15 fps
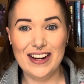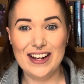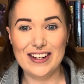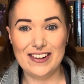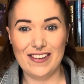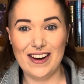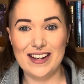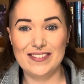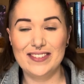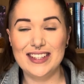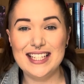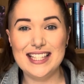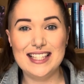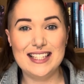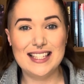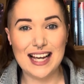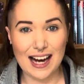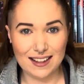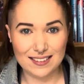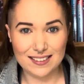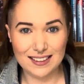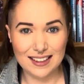incredibly
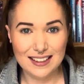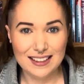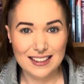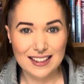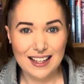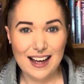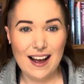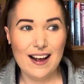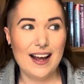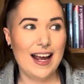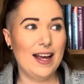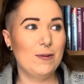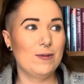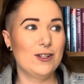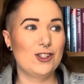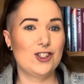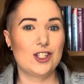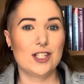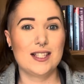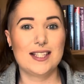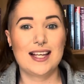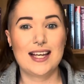dull. It was
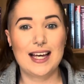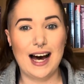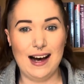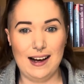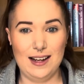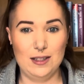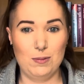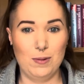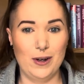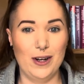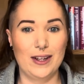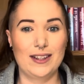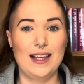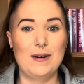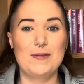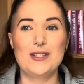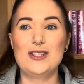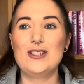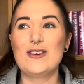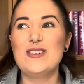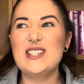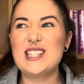just guard work. There was
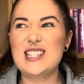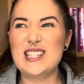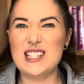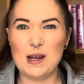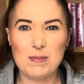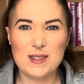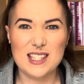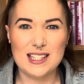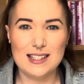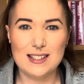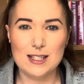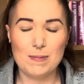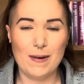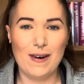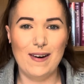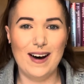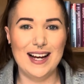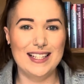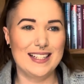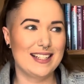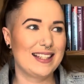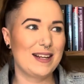no substance
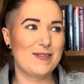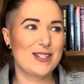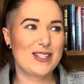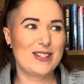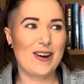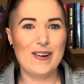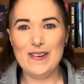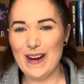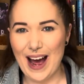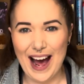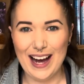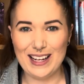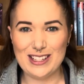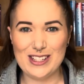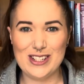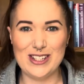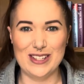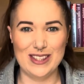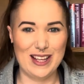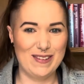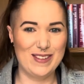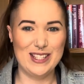behind it. There was no
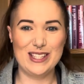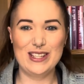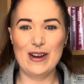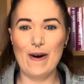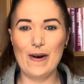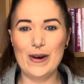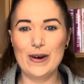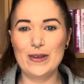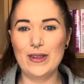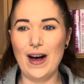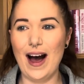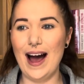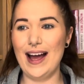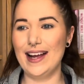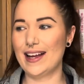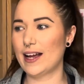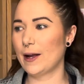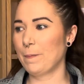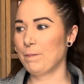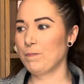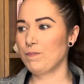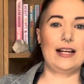action. There was no, like,
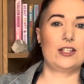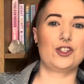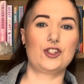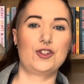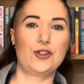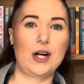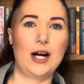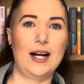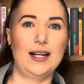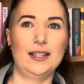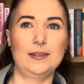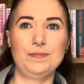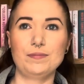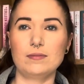extra